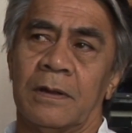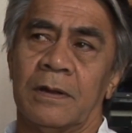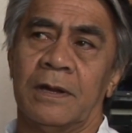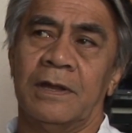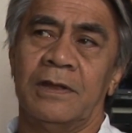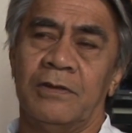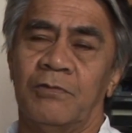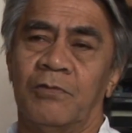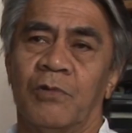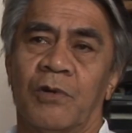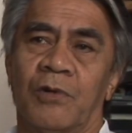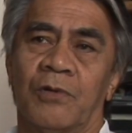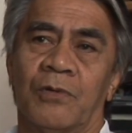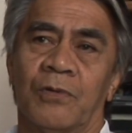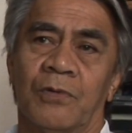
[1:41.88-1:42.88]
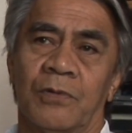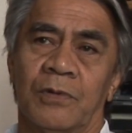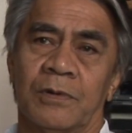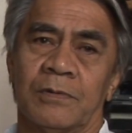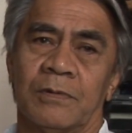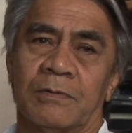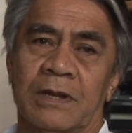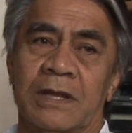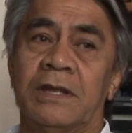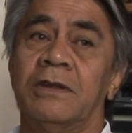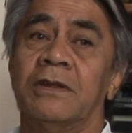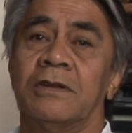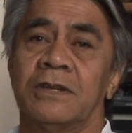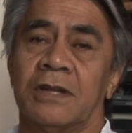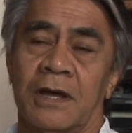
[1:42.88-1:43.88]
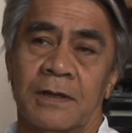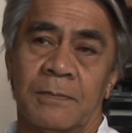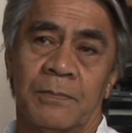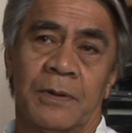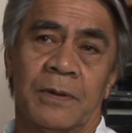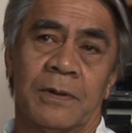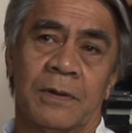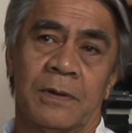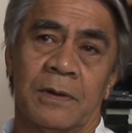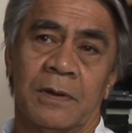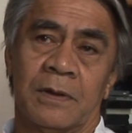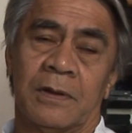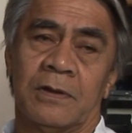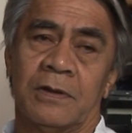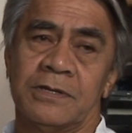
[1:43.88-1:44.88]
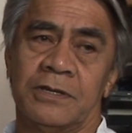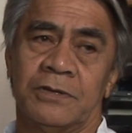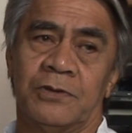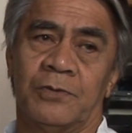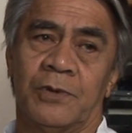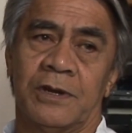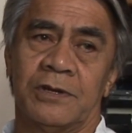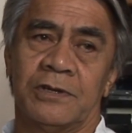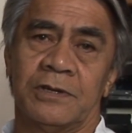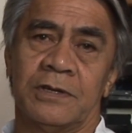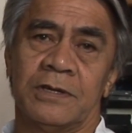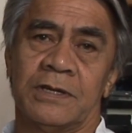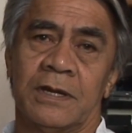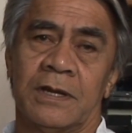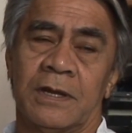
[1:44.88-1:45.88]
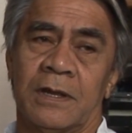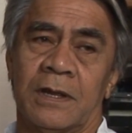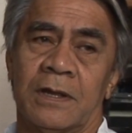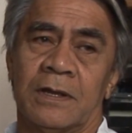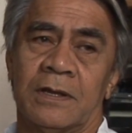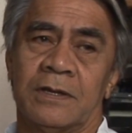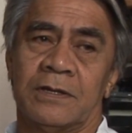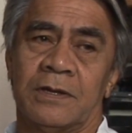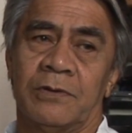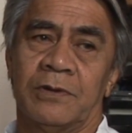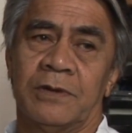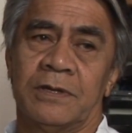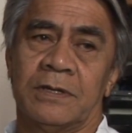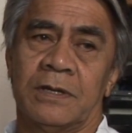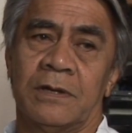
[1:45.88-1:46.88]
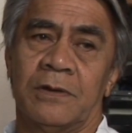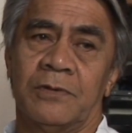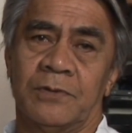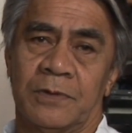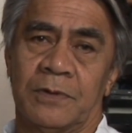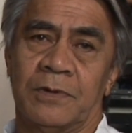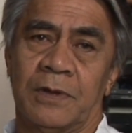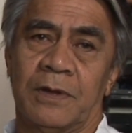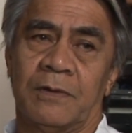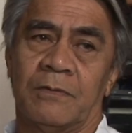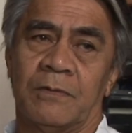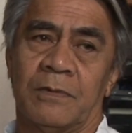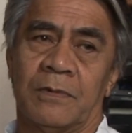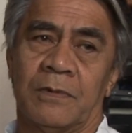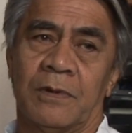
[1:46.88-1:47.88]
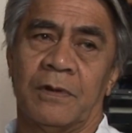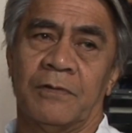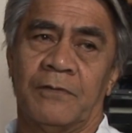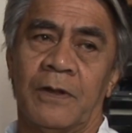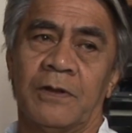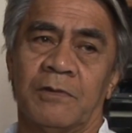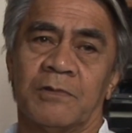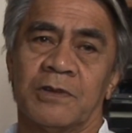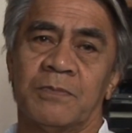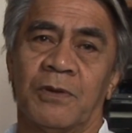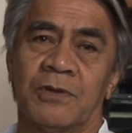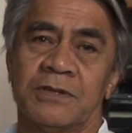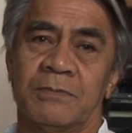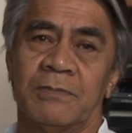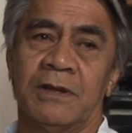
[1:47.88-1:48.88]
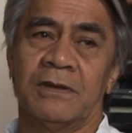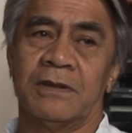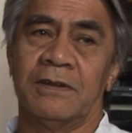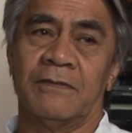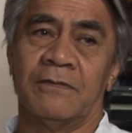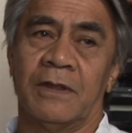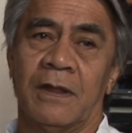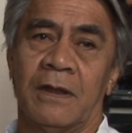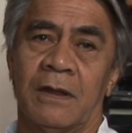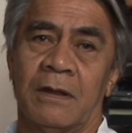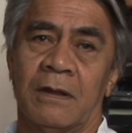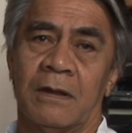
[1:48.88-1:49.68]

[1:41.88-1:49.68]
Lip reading: lead role, leader type situations. So I felt the responsibility of that.